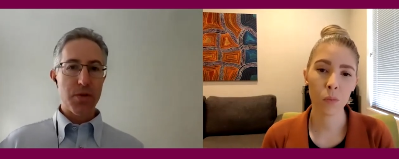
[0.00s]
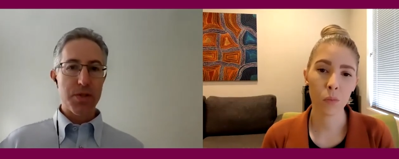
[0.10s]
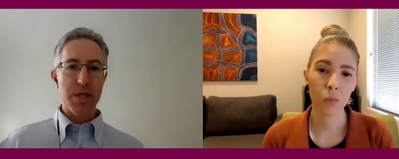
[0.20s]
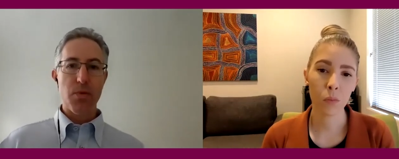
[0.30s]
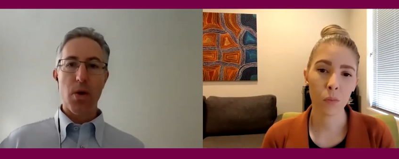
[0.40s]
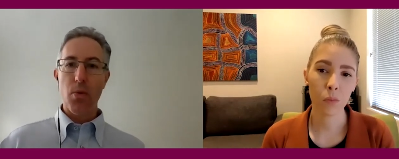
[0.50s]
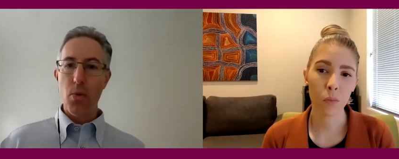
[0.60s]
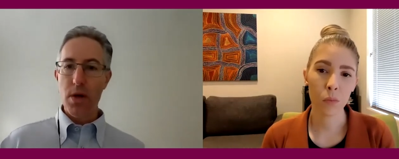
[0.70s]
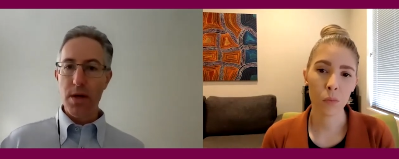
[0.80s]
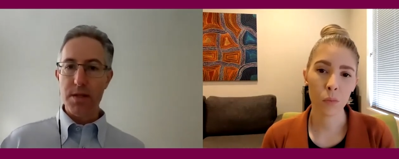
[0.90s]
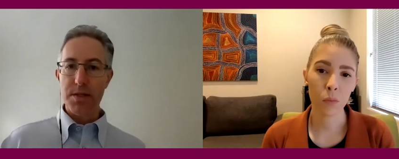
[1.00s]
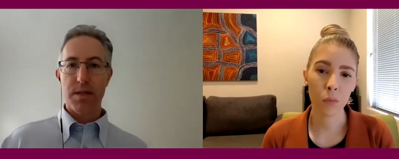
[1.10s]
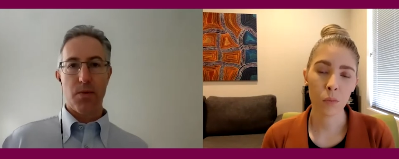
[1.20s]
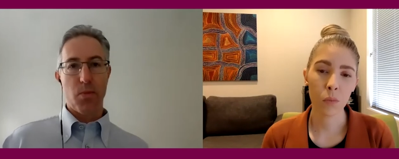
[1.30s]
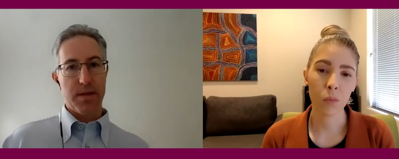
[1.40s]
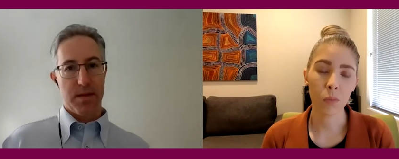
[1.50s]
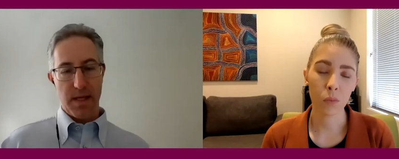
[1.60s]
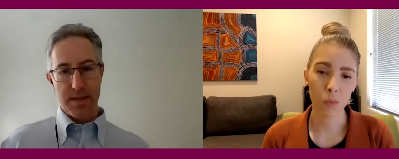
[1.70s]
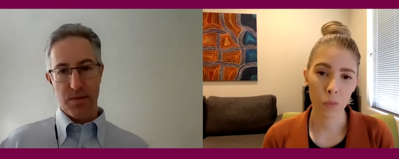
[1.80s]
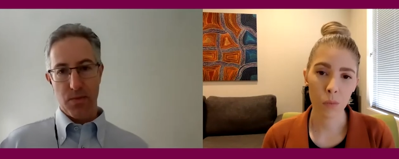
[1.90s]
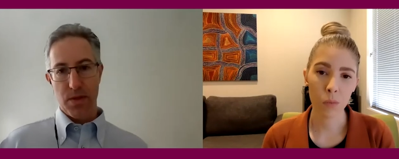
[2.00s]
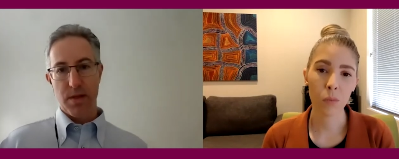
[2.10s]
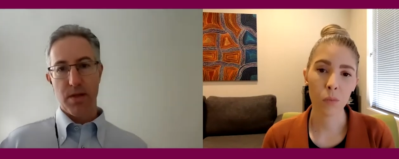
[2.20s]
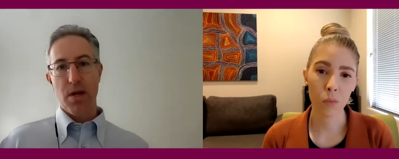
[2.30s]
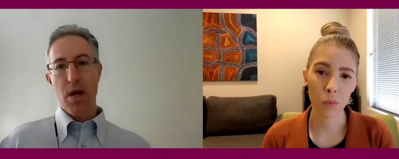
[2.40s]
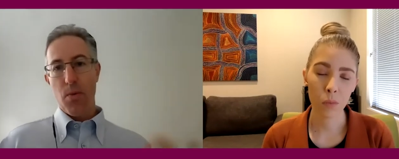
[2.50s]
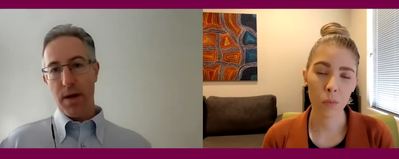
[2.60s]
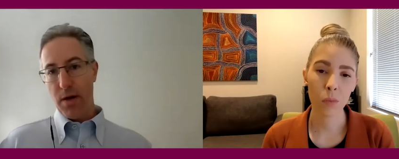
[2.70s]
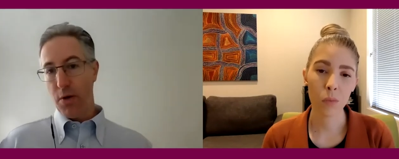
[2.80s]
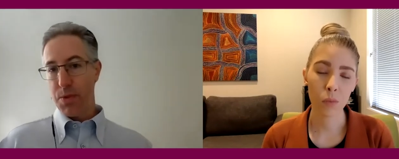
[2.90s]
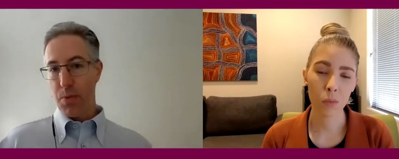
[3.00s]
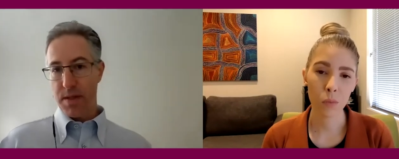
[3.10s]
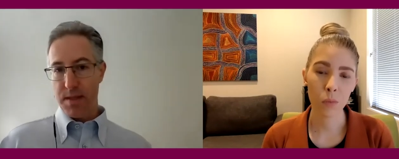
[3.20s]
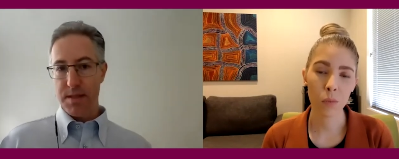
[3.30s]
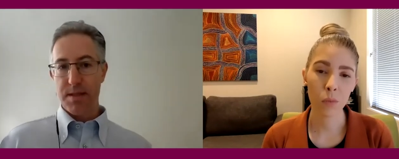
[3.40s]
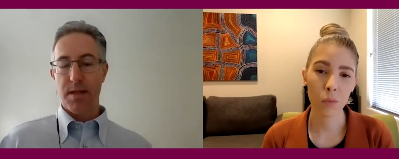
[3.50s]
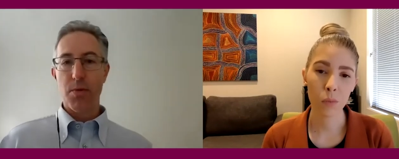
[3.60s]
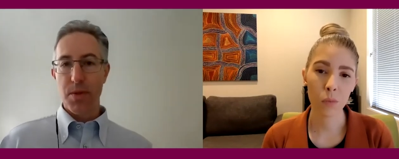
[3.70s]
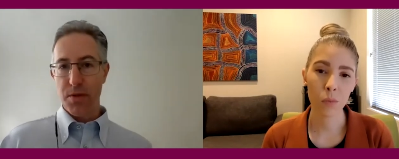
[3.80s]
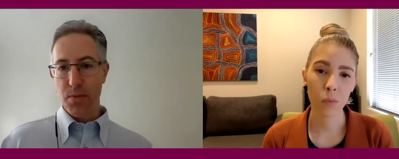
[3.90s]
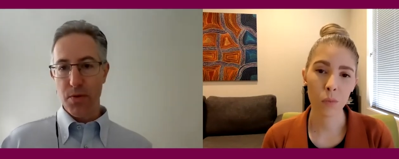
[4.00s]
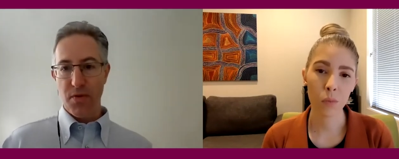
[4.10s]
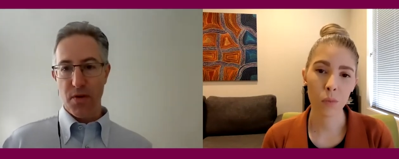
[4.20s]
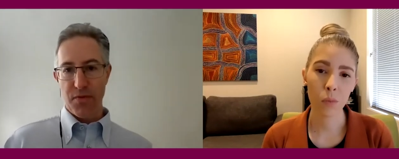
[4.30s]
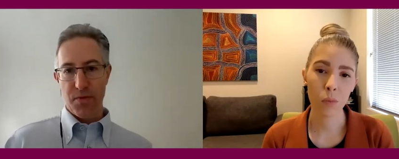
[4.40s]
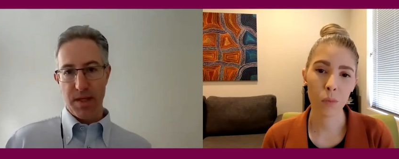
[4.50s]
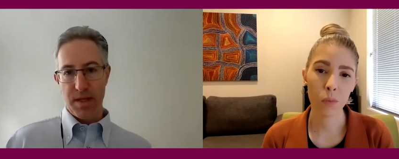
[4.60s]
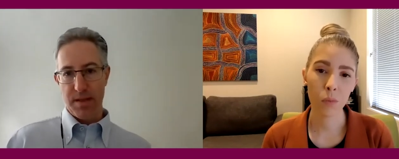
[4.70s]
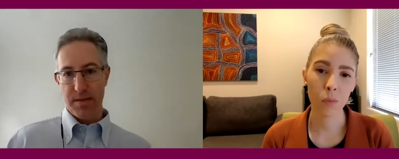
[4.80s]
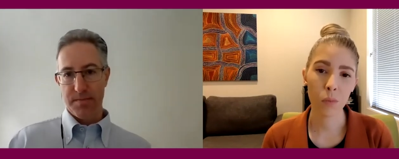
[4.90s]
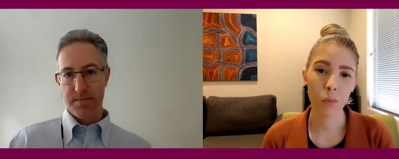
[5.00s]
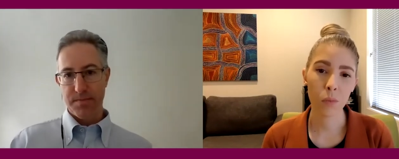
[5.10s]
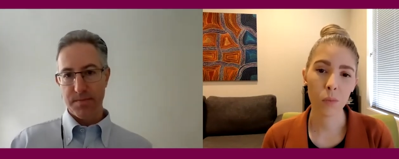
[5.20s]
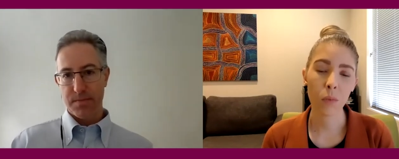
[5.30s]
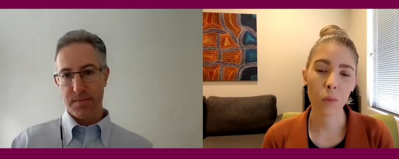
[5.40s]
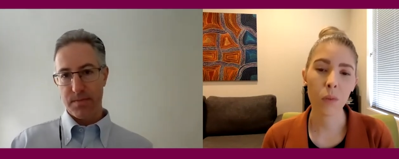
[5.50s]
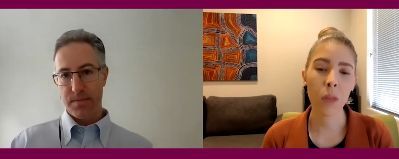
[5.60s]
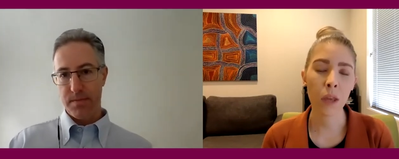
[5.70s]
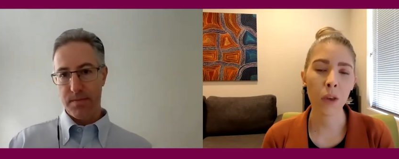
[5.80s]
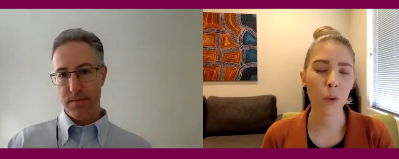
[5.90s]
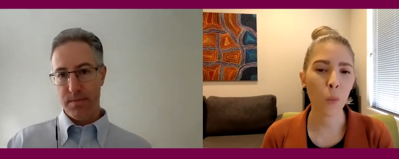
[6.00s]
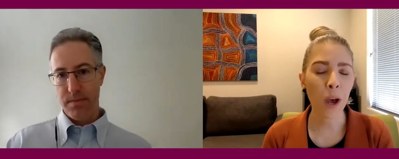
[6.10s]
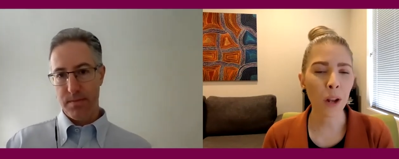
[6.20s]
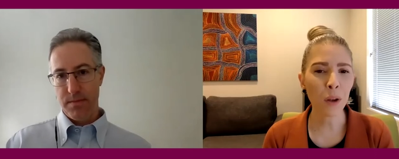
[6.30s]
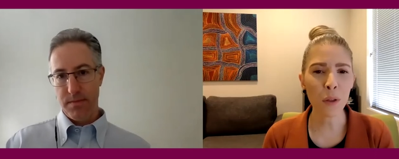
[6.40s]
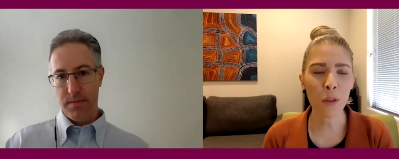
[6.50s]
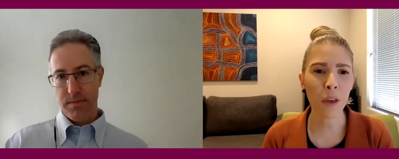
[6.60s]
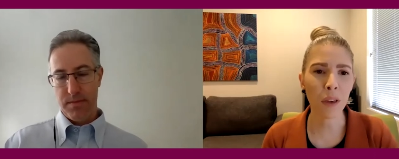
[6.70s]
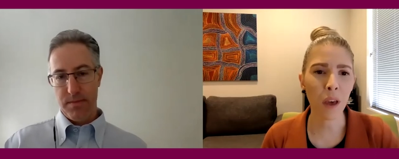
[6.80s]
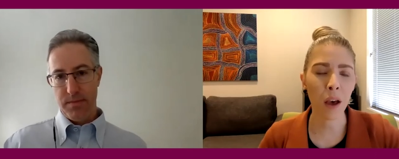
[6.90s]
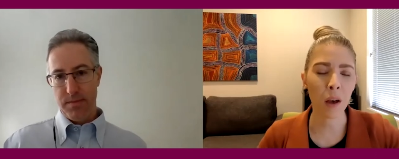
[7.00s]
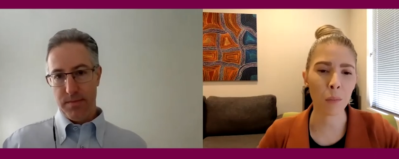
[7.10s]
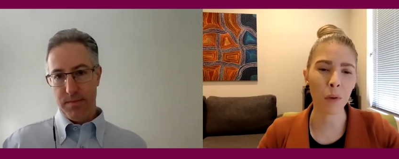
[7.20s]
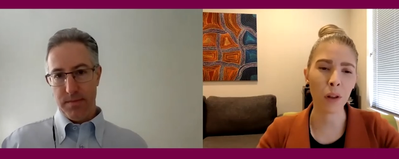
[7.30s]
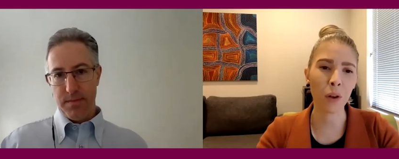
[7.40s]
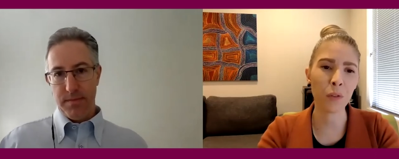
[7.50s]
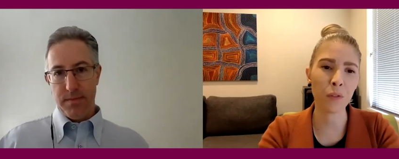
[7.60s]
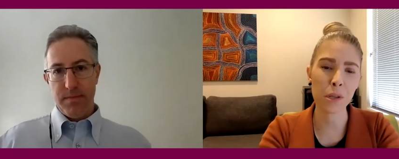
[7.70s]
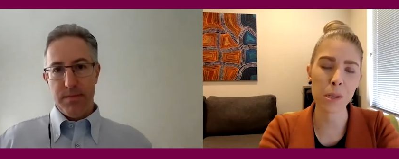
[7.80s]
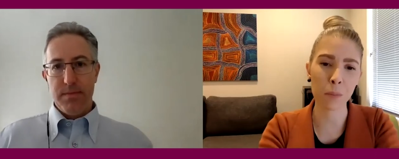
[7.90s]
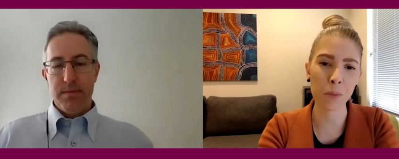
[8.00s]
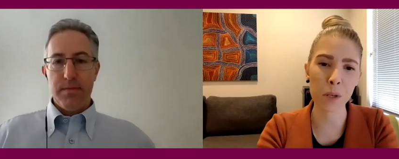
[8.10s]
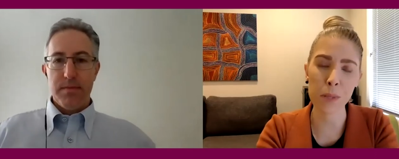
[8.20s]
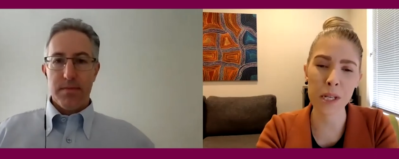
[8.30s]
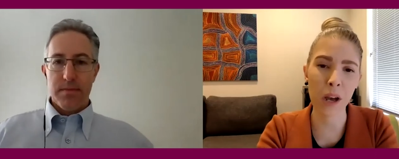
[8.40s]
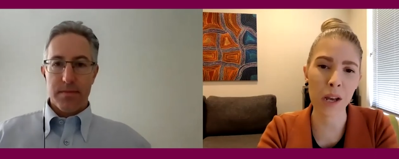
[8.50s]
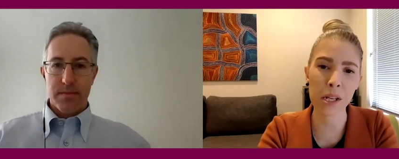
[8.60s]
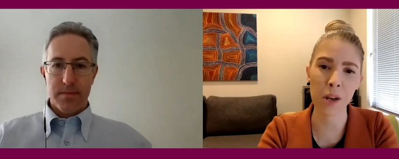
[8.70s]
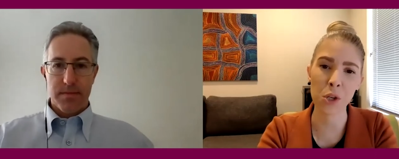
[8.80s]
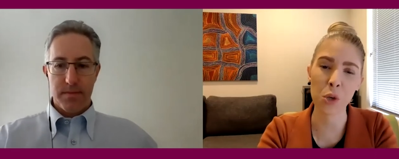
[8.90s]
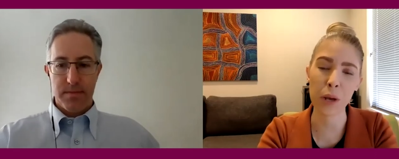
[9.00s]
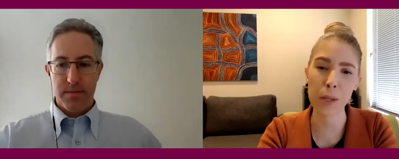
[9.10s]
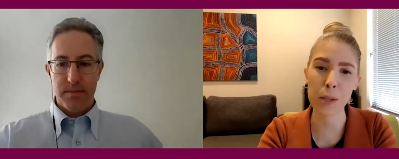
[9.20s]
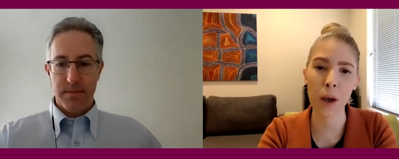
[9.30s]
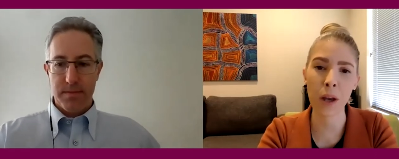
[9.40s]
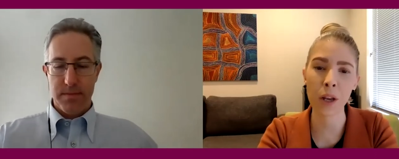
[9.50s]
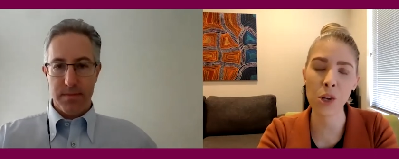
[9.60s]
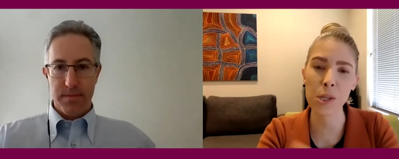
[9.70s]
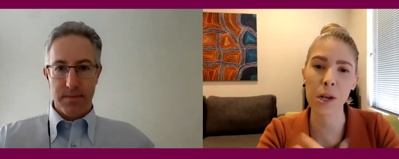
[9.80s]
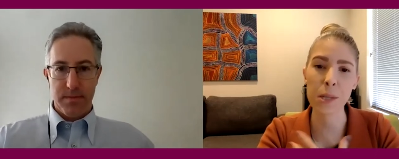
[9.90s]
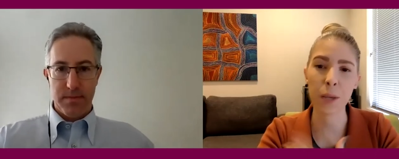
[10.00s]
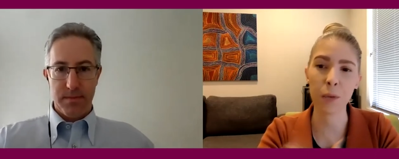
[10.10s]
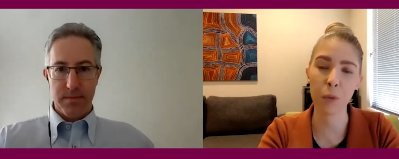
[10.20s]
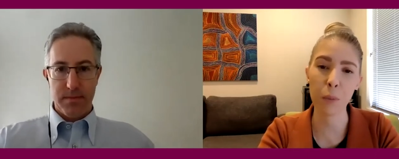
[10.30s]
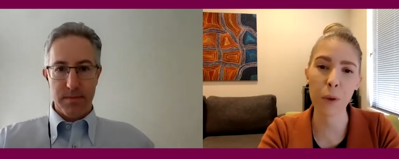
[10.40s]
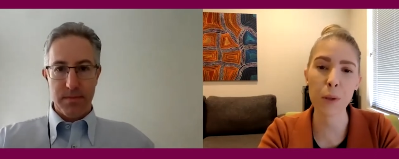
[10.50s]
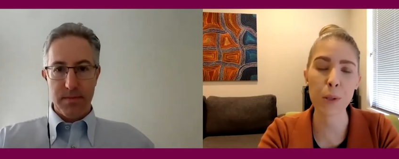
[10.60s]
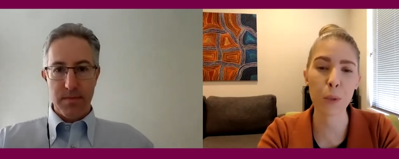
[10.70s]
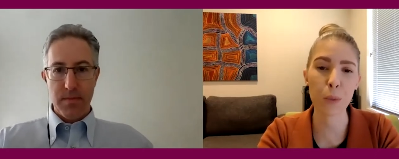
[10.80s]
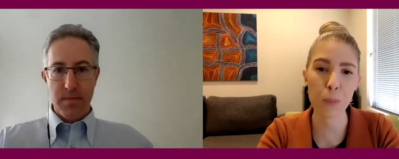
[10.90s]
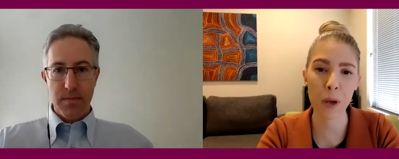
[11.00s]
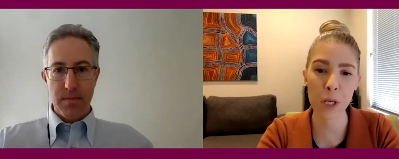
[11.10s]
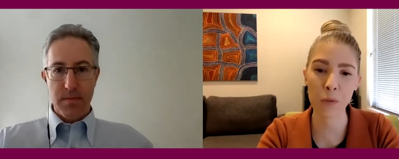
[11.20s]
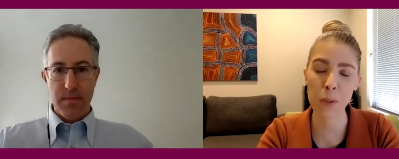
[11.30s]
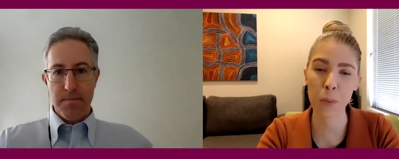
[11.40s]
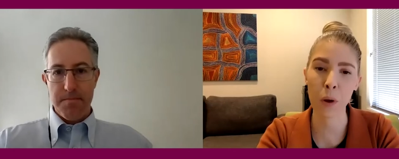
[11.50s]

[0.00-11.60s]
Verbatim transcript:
Speaker 1: you see what works and what doesn't work, what helps, what doesn't help, and you move on from there.
Speaker 2: Thank you. Why do you think um, a lot of the symptoms are tied down to anxiety? Just asking from a personal perspective as